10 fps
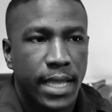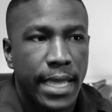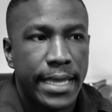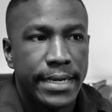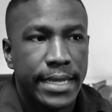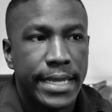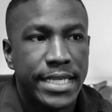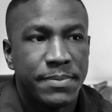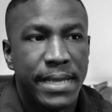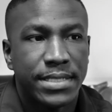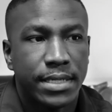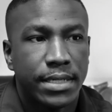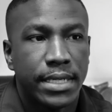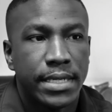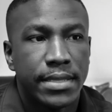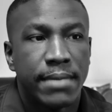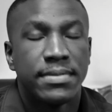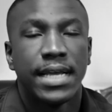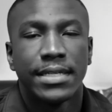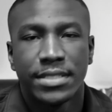it is basically them
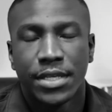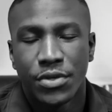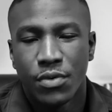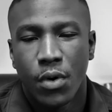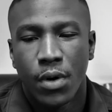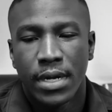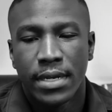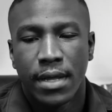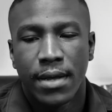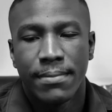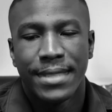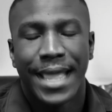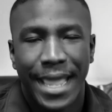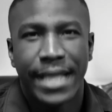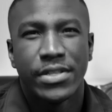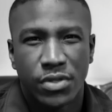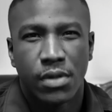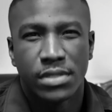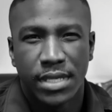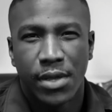testing you on the
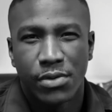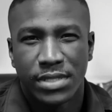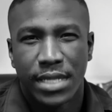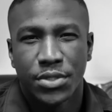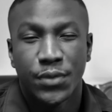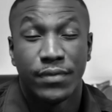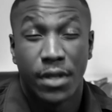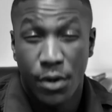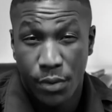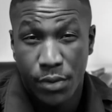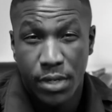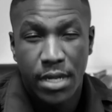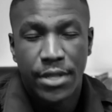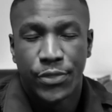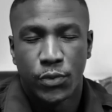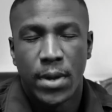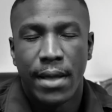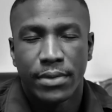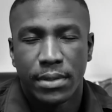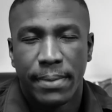hands-on skills that you've learned
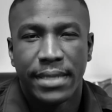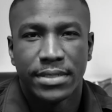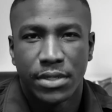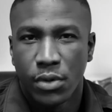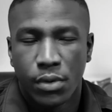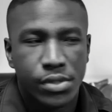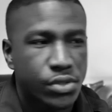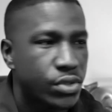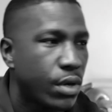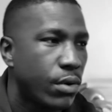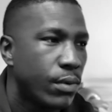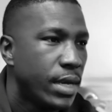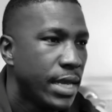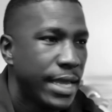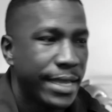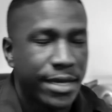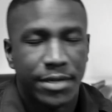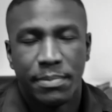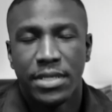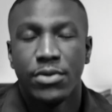throughout the basic course. So it
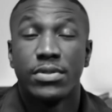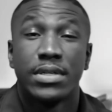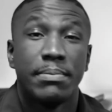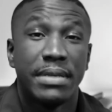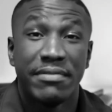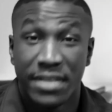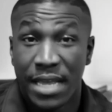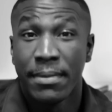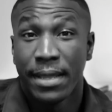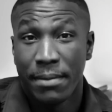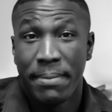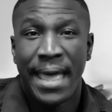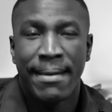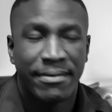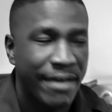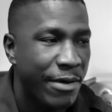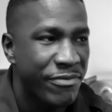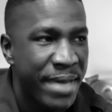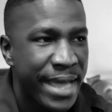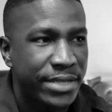could be using a BVM, like a bag valve
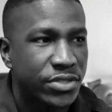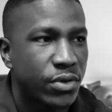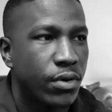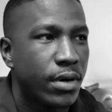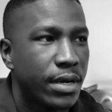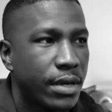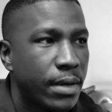mask, or